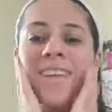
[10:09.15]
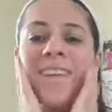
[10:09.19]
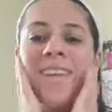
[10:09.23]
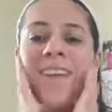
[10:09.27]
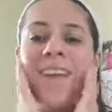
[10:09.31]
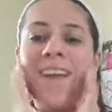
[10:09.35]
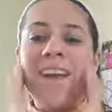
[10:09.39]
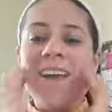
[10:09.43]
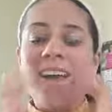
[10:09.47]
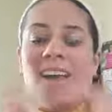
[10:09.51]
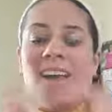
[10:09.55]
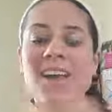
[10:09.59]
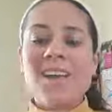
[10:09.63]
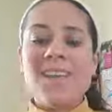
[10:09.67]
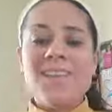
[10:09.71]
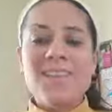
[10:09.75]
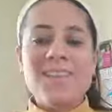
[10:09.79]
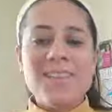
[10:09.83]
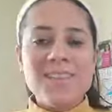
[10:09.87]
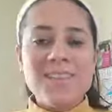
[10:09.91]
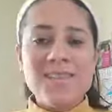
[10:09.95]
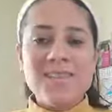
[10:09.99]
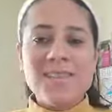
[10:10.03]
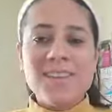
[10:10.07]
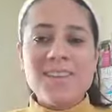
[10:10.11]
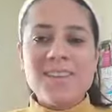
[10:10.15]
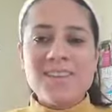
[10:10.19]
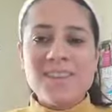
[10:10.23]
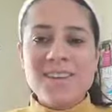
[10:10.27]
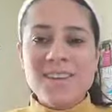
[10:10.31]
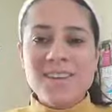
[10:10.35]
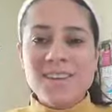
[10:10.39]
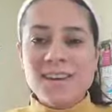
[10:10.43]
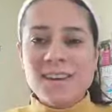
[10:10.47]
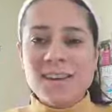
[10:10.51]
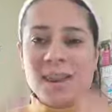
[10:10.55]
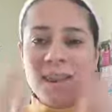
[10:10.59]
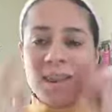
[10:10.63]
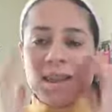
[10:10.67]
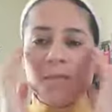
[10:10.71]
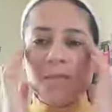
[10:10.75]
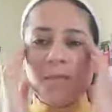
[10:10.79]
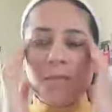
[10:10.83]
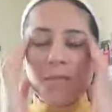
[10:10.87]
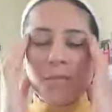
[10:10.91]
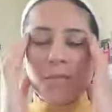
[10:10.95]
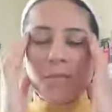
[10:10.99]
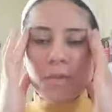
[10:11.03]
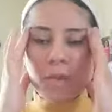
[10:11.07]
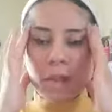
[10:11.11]
Yeah, this feels good. And if
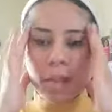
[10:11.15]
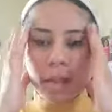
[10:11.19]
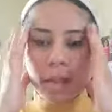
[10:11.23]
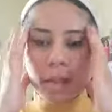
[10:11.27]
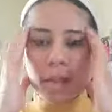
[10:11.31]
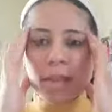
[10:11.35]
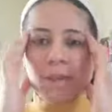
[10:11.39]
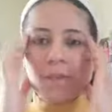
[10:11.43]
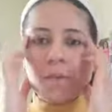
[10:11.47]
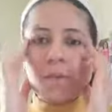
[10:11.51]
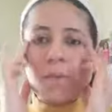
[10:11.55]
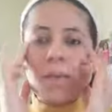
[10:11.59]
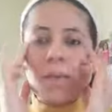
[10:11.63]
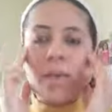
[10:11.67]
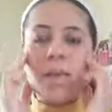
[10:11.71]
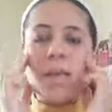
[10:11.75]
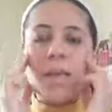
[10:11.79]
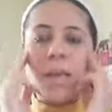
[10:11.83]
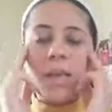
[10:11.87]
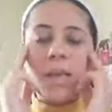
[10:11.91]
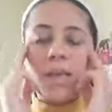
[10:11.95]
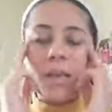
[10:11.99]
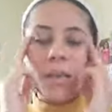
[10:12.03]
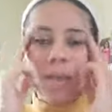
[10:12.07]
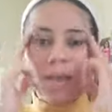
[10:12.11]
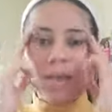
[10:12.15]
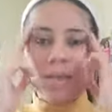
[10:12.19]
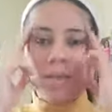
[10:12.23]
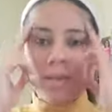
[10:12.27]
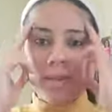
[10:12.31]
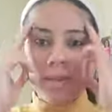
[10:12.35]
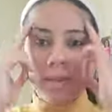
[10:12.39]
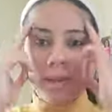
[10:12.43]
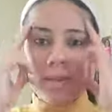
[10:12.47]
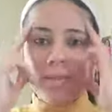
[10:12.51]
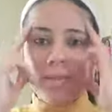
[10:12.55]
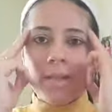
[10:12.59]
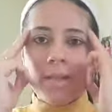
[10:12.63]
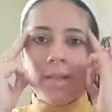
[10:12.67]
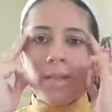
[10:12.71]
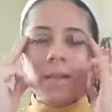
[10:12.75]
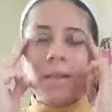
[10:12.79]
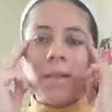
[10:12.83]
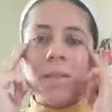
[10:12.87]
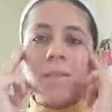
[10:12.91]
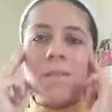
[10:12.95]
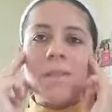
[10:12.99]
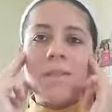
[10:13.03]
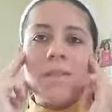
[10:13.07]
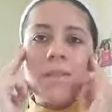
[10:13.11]
you feel like doing, like, you can just give a
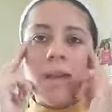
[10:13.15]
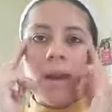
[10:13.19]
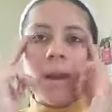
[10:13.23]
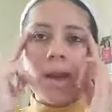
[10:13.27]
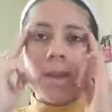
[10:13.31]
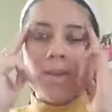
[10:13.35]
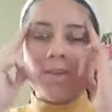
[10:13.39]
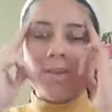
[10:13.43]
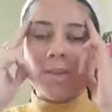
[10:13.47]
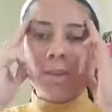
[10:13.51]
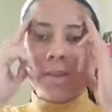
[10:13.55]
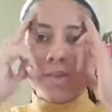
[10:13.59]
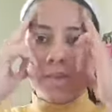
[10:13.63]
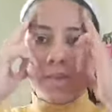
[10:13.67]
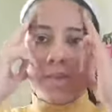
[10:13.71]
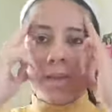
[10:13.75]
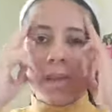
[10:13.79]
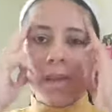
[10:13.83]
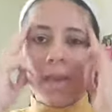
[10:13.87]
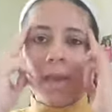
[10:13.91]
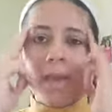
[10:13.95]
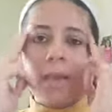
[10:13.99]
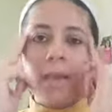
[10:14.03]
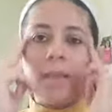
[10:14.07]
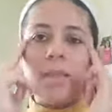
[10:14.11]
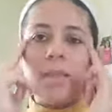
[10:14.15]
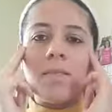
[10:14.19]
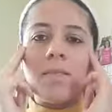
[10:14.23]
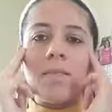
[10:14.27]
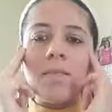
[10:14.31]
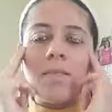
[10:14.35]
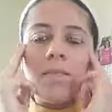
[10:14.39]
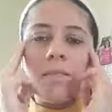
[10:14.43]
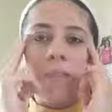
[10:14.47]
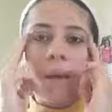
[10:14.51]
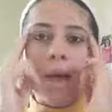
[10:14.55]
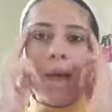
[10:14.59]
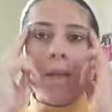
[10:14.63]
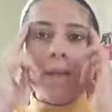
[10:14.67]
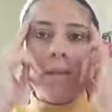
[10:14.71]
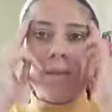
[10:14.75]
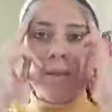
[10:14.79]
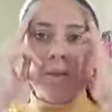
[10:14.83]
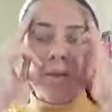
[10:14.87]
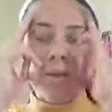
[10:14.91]
little massage, even like in this manner.